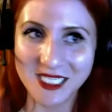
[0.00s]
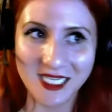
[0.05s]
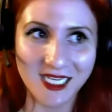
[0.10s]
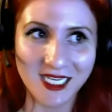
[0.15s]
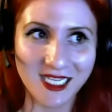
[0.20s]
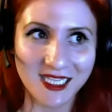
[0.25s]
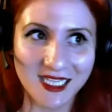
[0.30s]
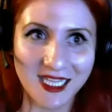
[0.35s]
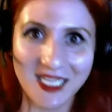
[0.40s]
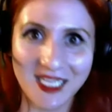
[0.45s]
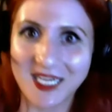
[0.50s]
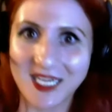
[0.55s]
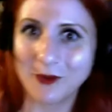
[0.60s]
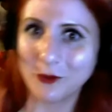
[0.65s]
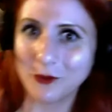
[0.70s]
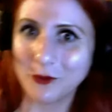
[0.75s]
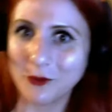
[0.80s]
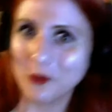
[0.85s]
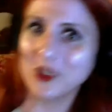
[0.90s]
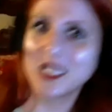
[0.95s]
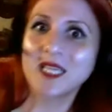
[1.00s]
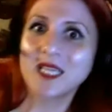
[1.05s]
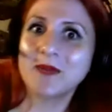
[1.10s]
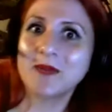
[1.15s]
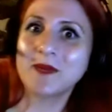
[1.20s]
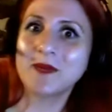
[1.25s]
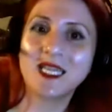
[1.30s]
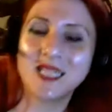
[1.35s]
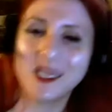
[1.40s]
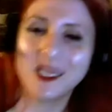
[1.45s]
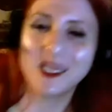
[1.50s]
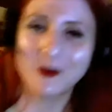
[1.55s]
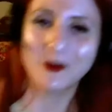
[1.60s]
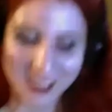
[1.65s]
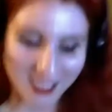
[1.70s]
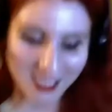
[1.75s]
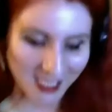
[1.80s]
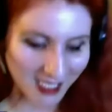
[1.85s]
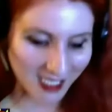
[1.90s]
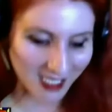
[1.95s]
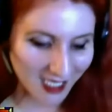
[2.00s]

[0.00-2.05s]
Like, they got really mad that one day.